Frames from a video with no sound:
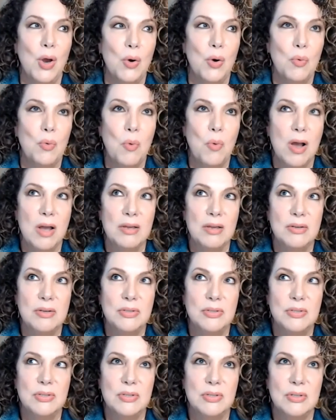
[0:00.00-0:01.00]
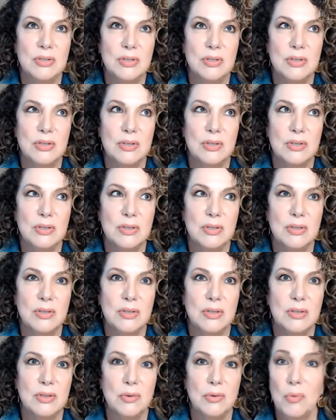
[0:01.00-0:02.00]
was
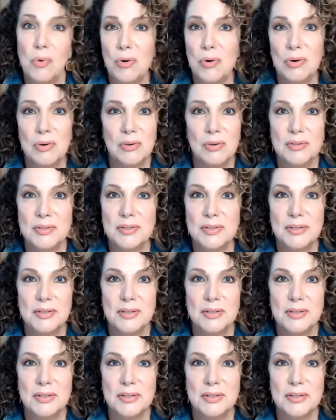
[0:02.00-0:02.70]
the world.